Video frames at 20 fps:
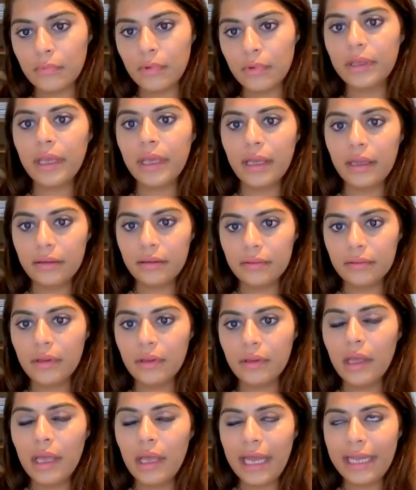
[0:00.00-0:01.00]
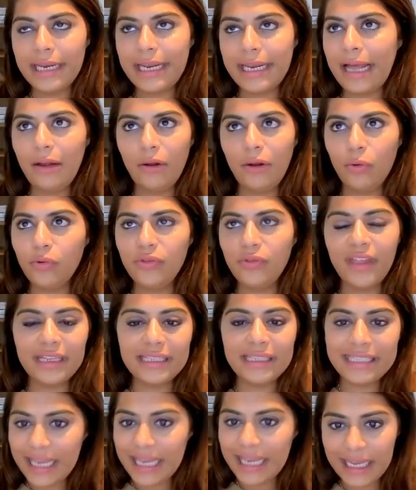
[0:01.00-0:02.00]
Okay, and how long would that
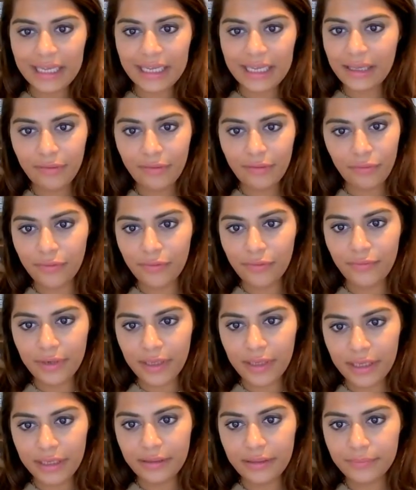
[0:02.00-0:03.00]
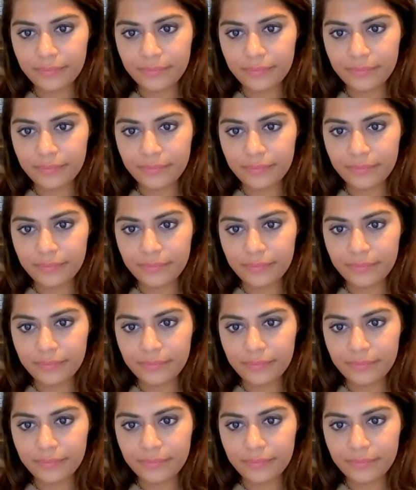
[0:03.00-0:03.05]
take roughly?